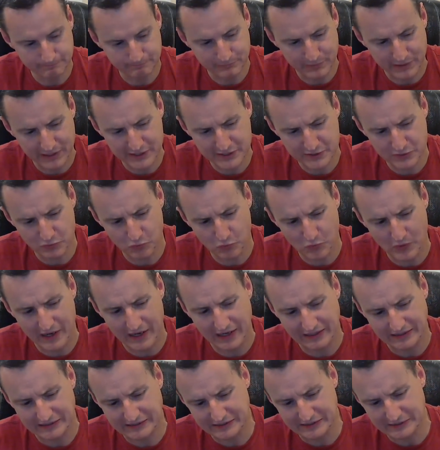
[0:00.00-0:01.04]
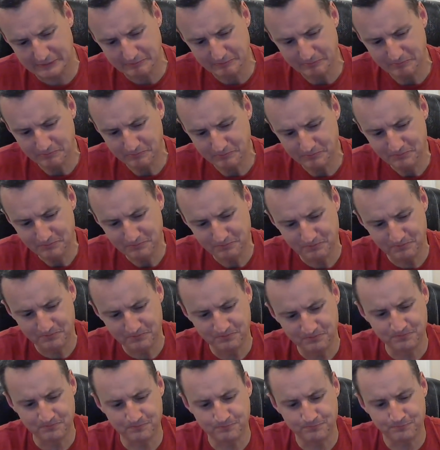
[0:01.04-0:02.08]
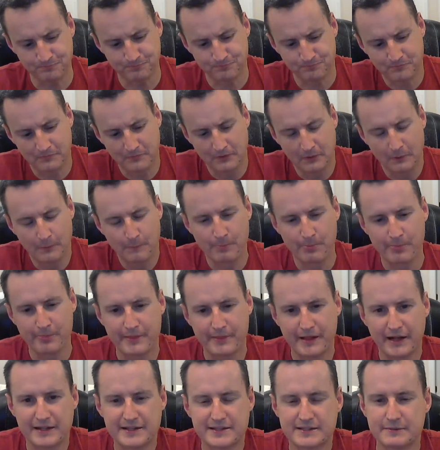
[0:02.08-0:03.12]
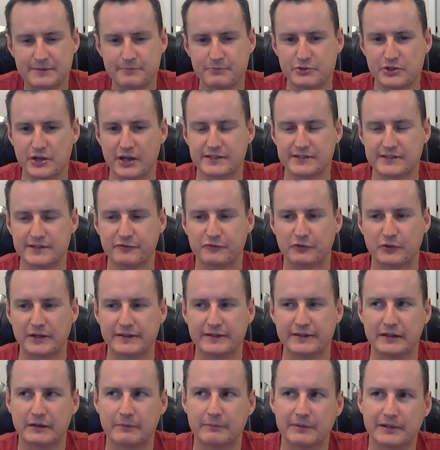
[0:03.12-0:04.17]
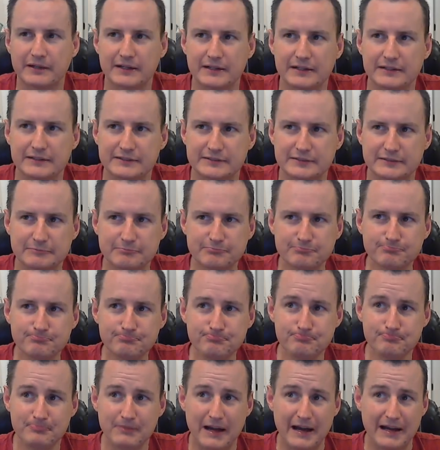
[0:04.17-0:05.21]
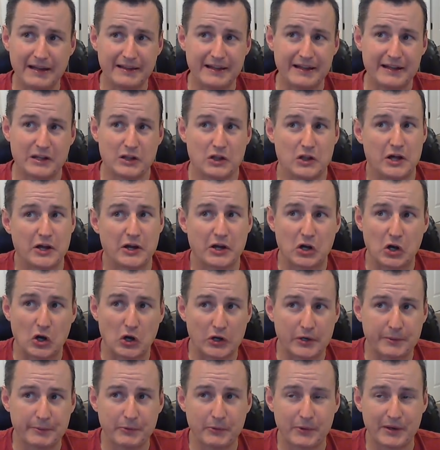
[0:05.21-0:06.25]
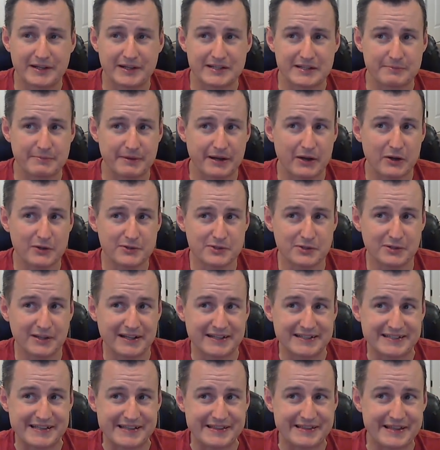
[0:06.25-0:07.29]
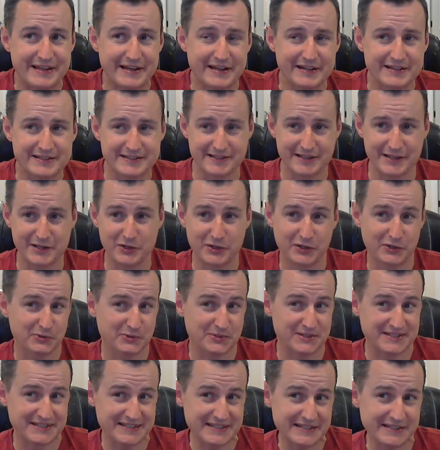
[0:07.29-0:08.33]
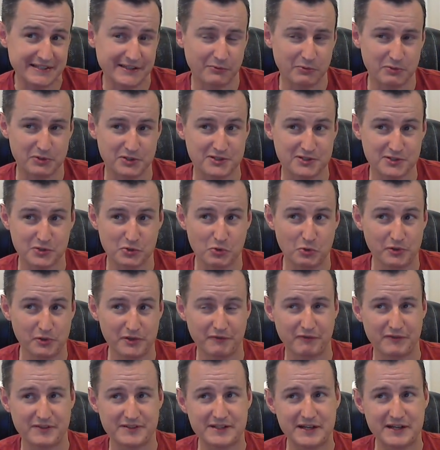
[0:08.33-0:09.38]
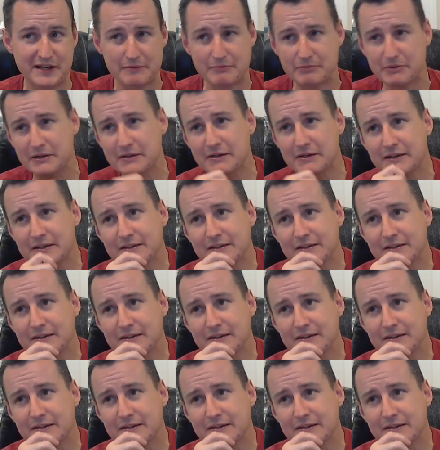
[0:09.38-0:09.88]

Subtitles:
Best wax. That's subjective right there, because I like a lot of carnauba waxes, but I also like synthetics. And then you get to a sealant, which is a totally different type.